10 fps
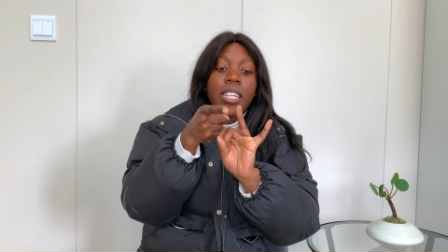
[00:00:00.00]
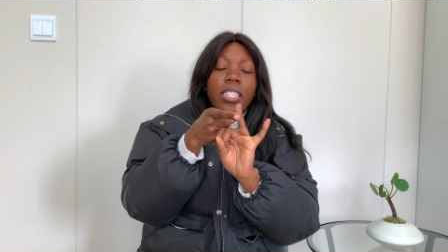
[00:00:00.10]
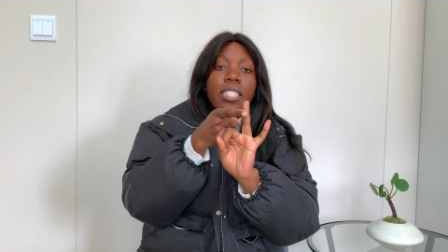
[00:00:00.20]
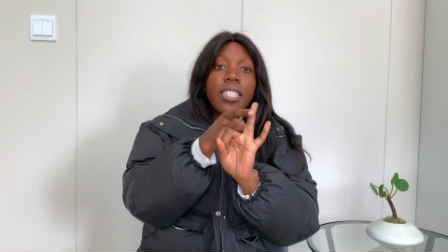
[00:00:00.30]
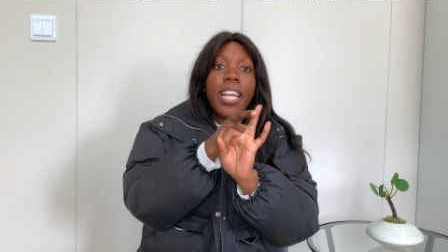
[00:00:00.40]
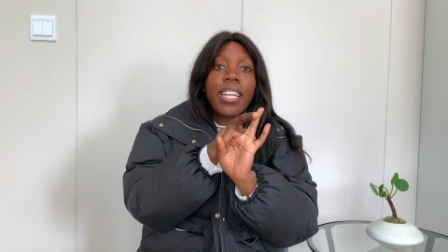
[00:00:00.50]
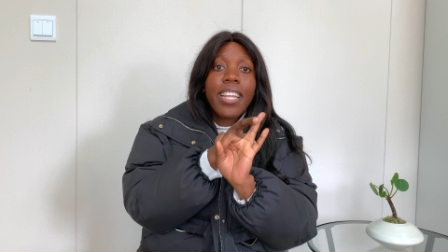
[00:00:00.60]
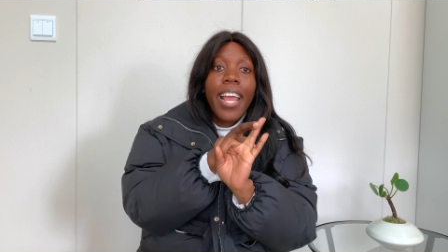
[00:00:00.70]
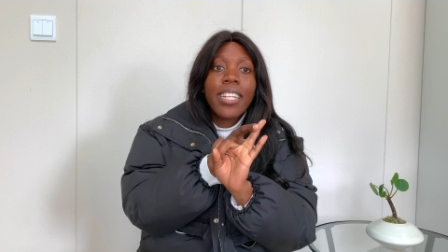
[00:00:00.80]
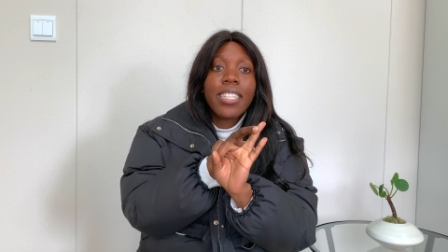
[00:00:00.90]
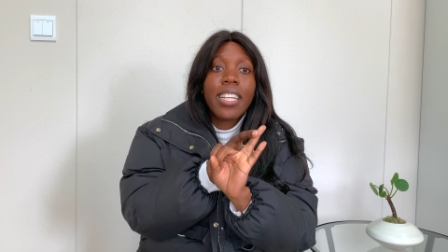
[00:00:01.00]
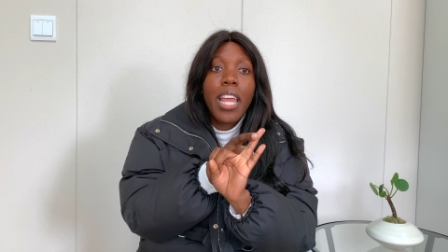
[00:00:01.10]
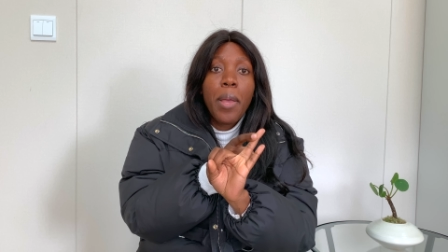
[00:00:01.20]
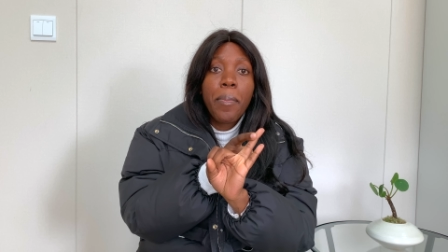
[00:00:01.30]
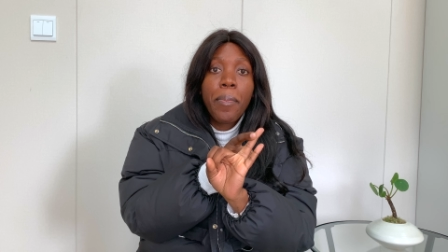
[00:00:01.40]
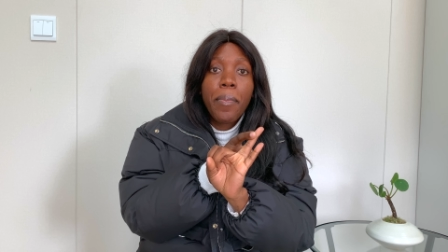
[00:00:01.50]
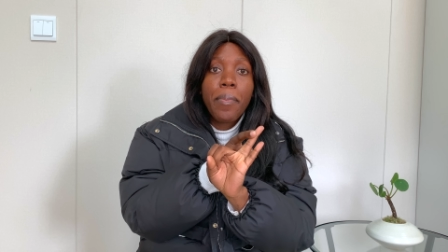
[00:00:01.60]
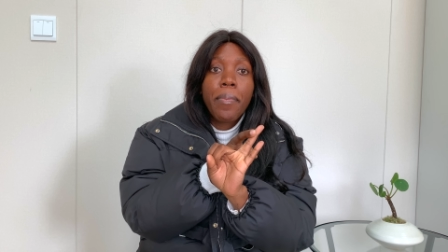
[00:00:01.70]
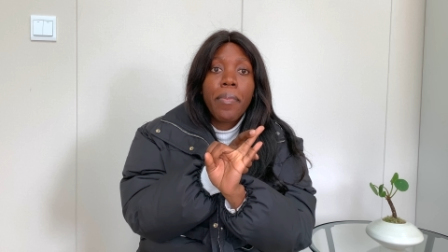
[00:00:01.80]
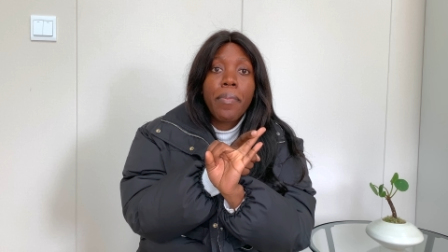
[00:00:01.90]
Second A T M,
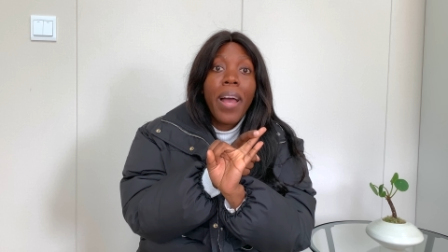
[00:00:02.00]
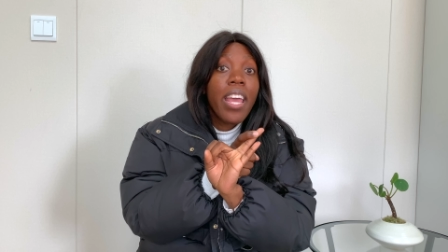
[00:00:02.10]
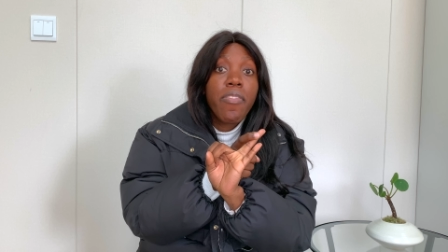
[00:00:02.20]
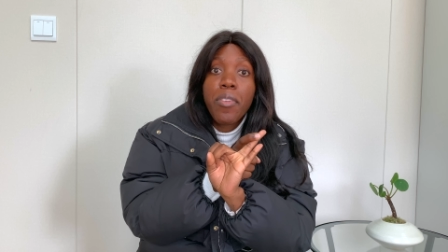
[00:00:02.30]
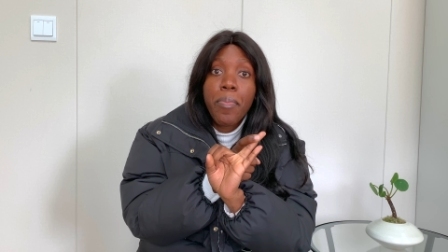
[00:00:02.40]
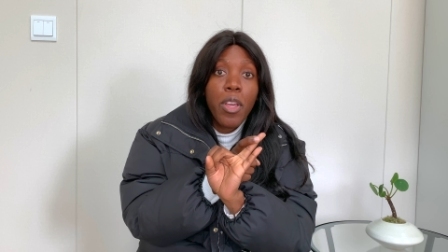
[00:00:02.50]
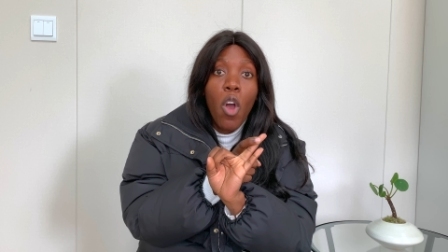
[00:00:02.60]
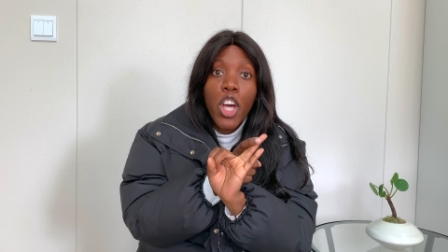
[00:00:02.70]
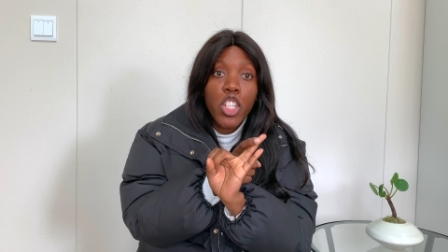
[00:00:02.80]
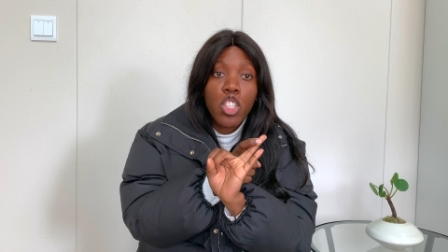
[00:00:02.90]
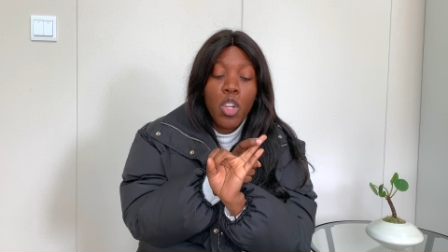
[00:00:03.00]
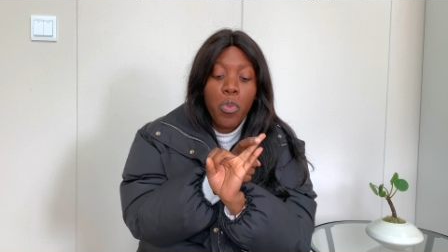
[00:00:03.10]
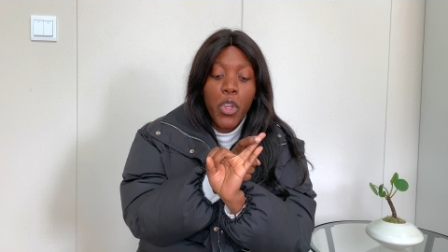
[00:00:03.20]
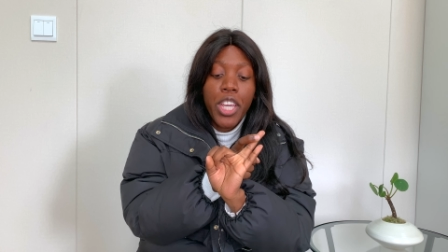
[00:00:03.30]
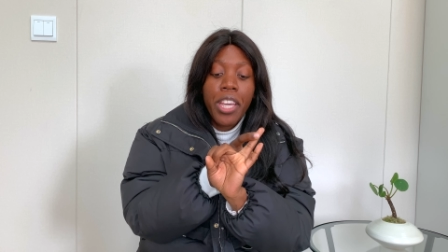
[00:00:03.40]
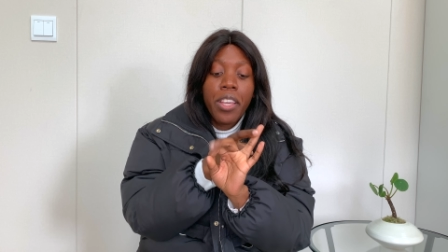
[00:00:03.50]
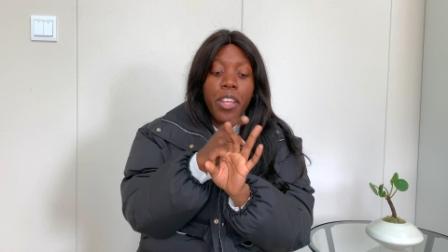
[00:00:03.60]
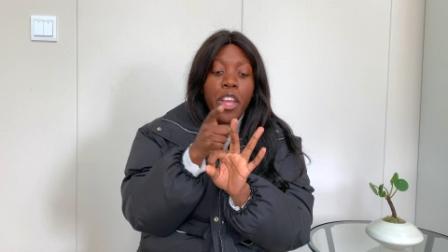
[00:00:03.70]
my F N B card is not working.